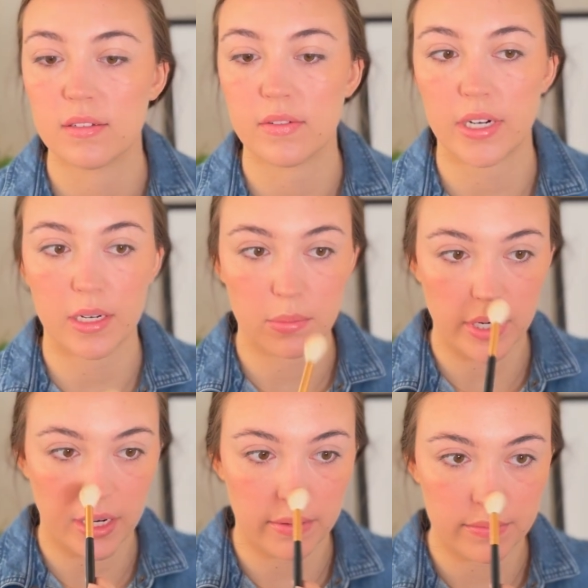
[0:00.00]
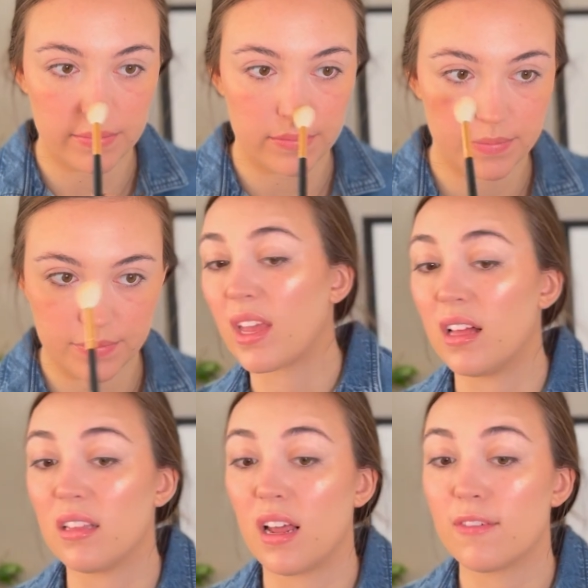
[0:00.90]
very bright. A
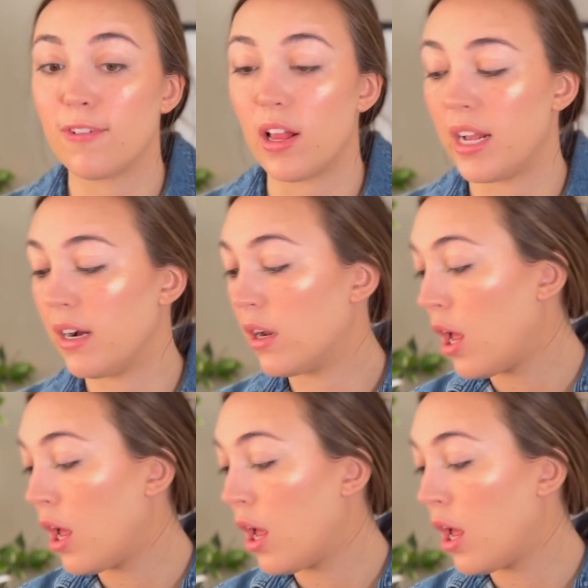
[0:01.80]
lot of fallout